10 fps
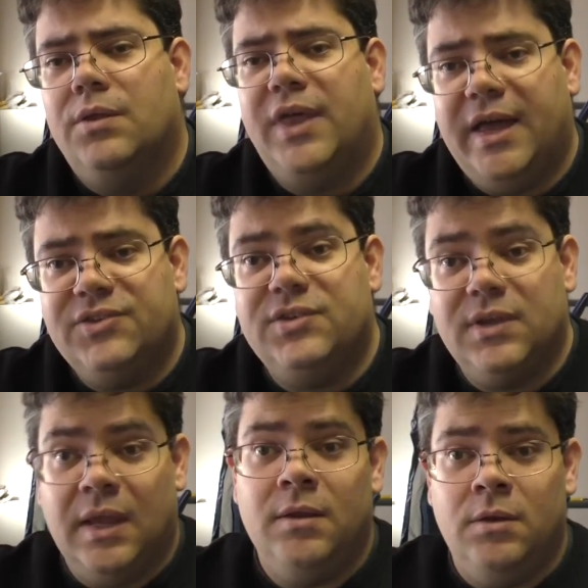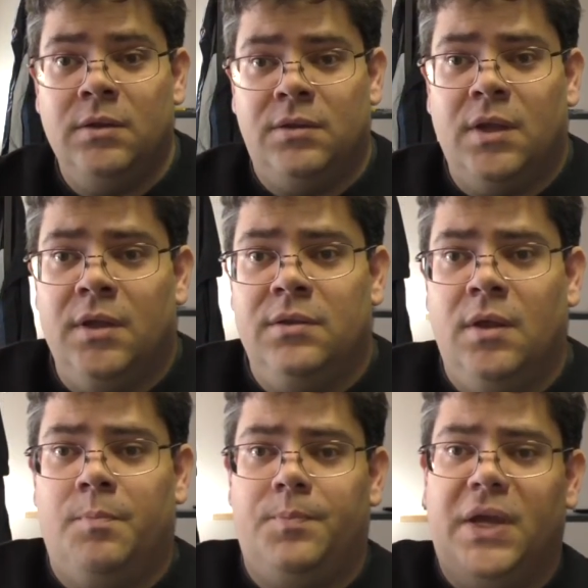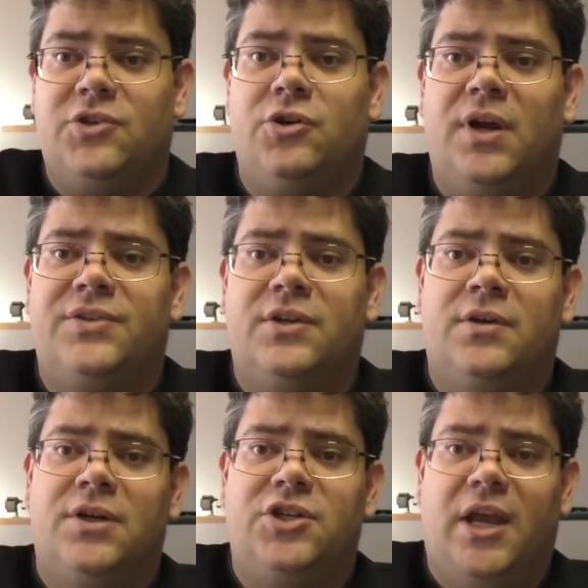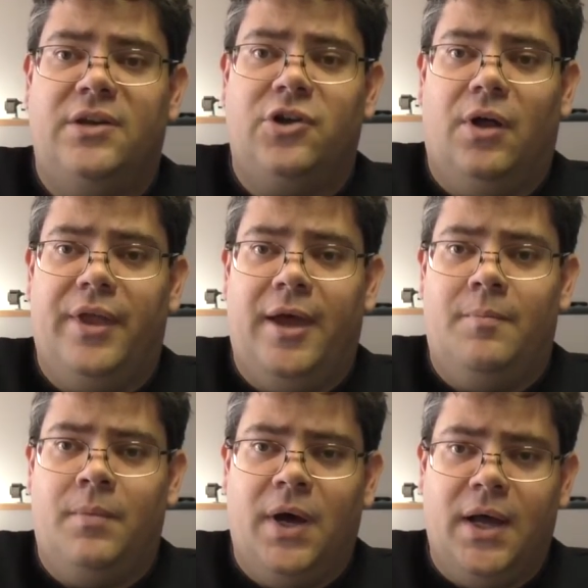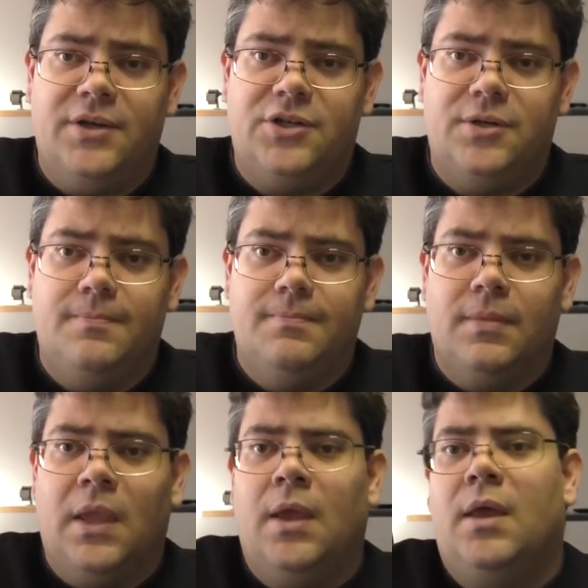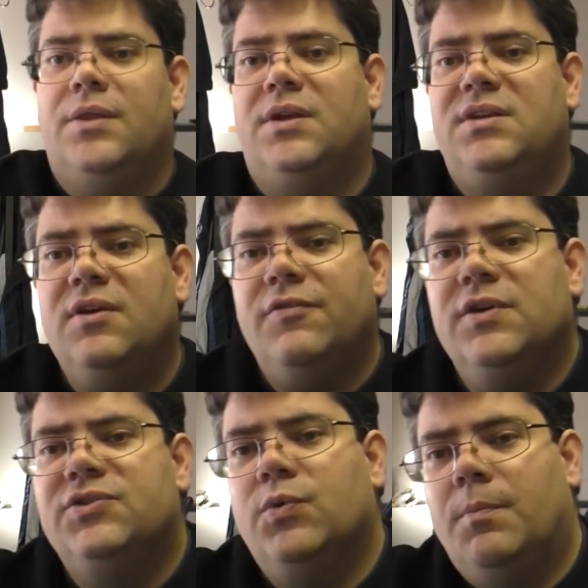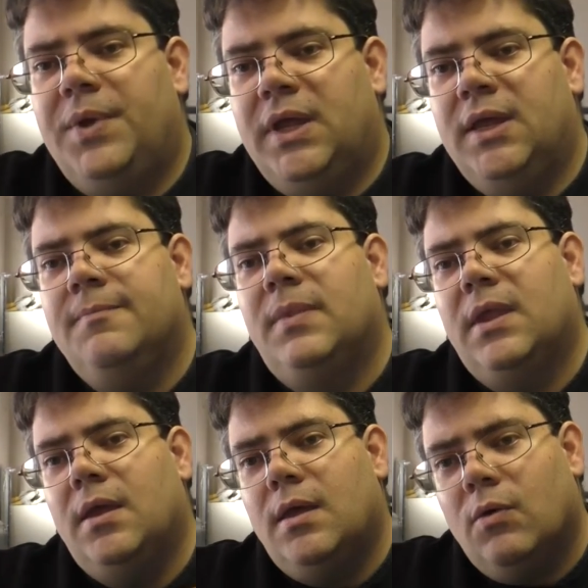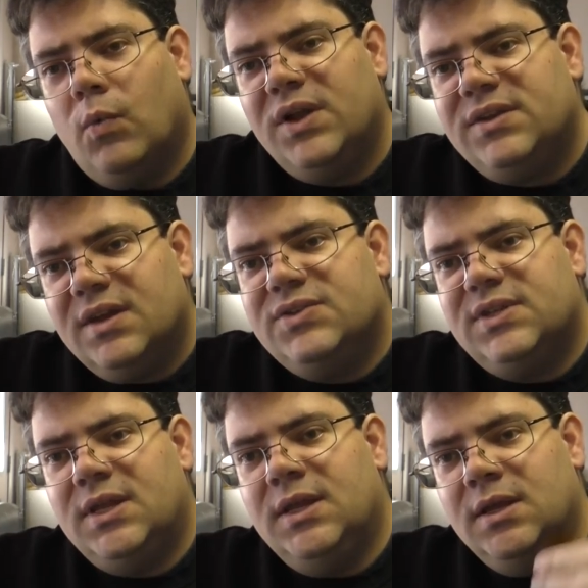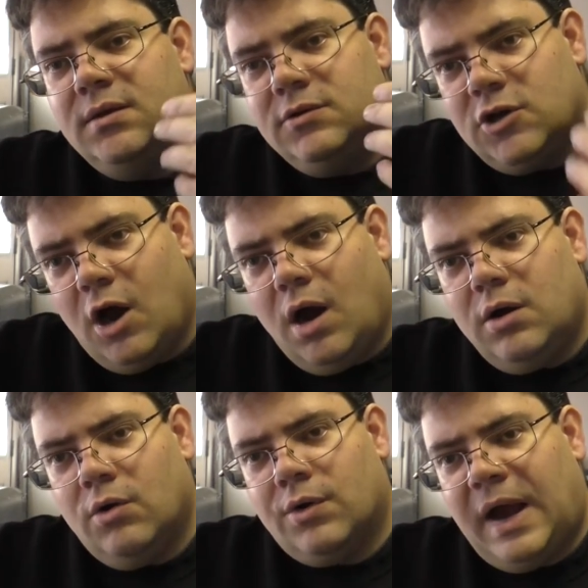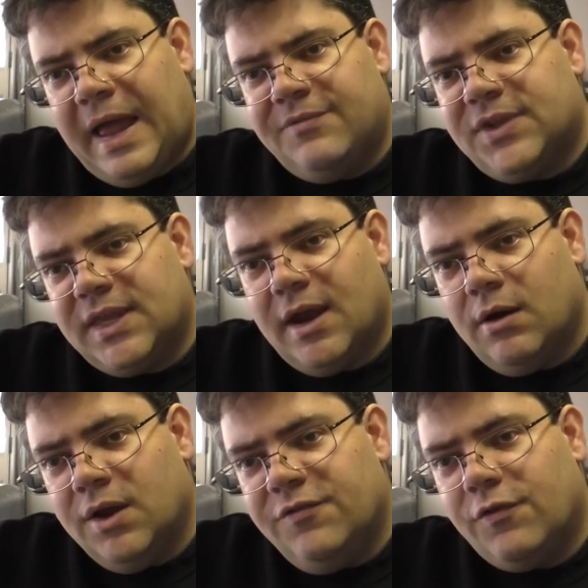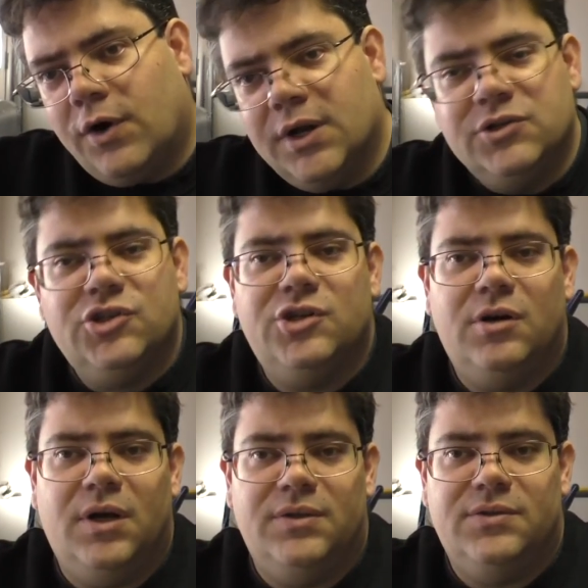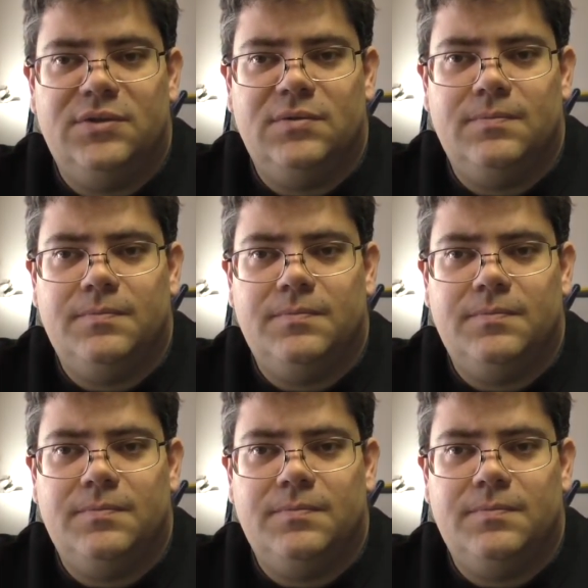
that's it, the the picture isn't going to change all that much. The difference will be what does the car owner have to carry for insurance?